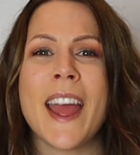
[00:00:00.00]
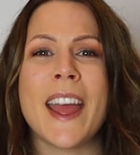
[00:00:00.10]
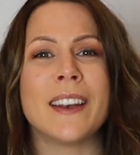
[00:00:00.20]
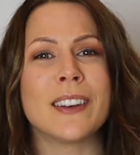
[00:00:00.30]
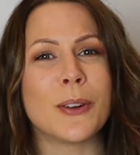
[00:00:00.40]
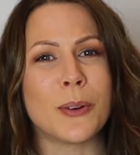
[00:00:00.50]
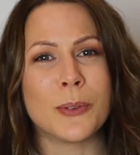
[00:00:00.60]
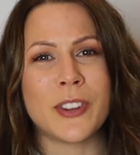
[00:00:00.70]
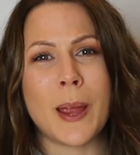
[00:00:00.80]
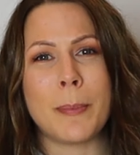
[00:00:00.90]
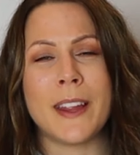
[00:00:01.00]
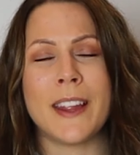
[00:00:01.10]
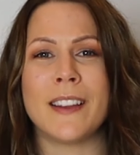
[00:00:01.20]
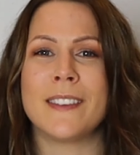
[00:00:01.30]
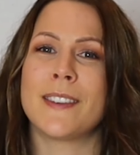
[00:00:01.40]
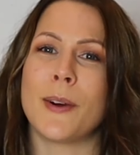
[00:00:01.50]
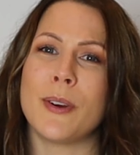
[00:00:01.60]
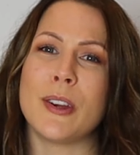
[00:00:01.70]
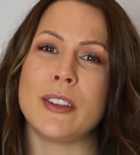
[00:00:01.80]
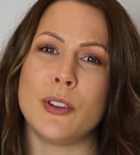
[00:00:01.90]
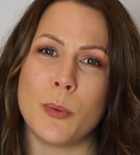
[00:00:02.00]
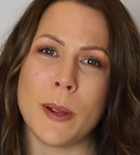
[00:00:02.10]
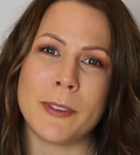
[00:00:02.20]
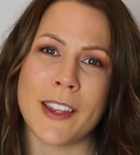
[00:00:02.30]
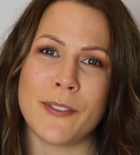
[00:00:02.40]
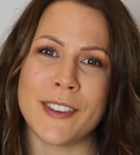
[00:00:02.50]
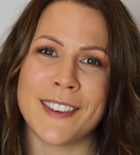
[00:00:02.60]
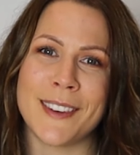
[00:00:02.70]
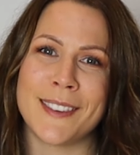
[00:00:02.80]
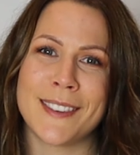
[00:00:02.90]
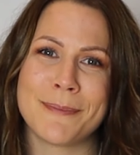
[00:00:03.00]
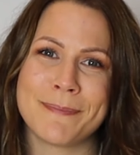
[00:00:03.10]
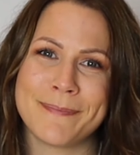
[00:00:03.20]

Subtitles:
and Google's happy, and so are your website visitors.